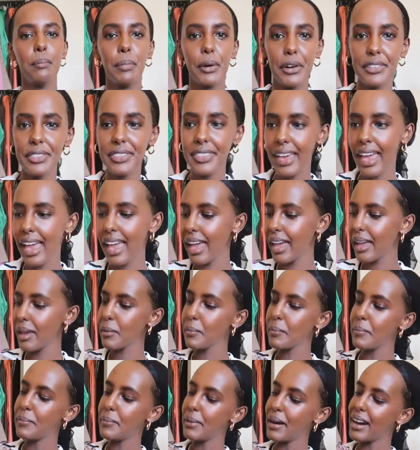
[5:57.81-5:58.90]
birthday,
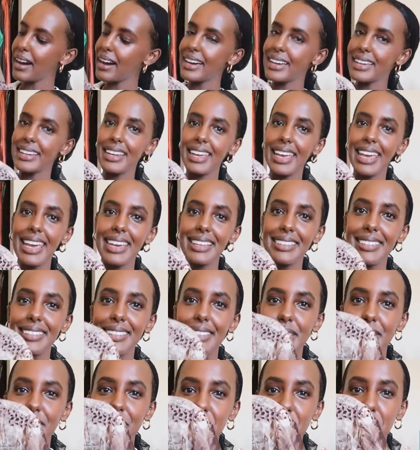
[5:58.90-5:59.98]
but it's
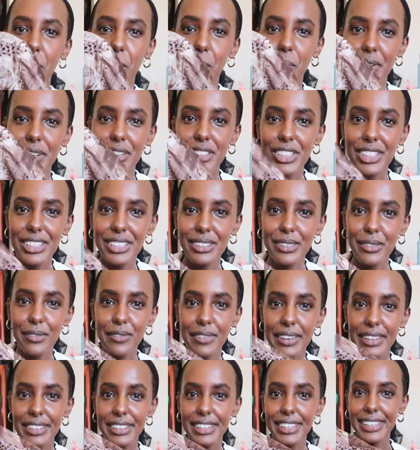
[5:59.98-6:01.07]
this gorgeous
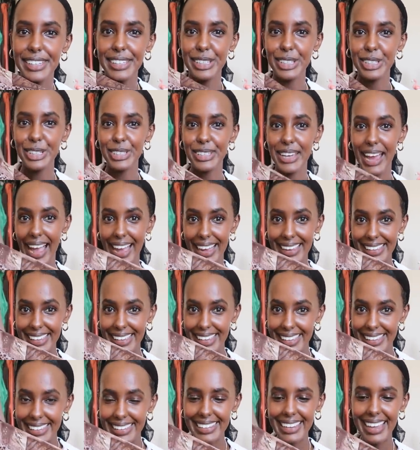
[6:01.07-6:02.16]
vintage
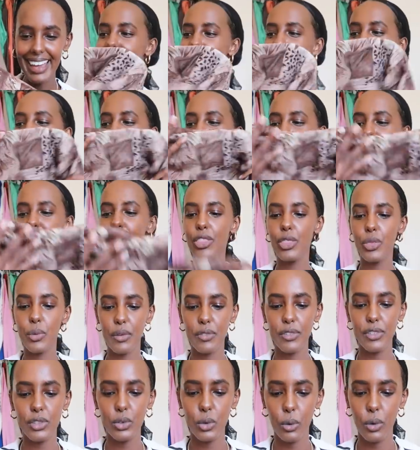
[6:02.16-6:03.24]
jacket. I got it at a
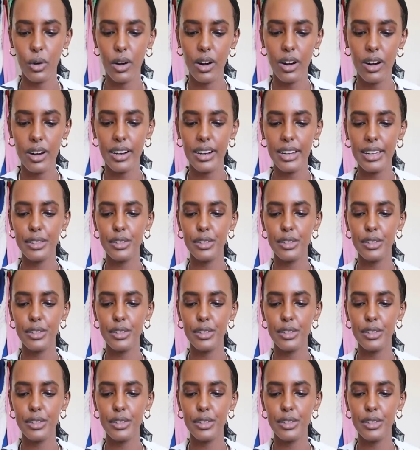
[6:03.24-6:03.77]
thrift store.